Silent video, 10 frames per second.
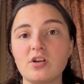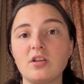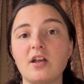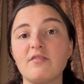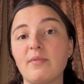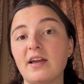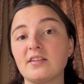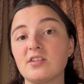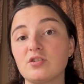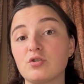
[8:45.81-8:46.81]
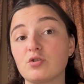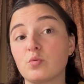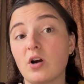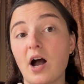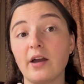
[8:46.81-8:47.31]
A lot of my ancestors
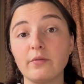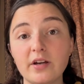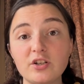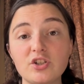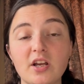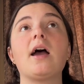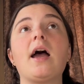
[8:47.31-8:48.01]
were Irish,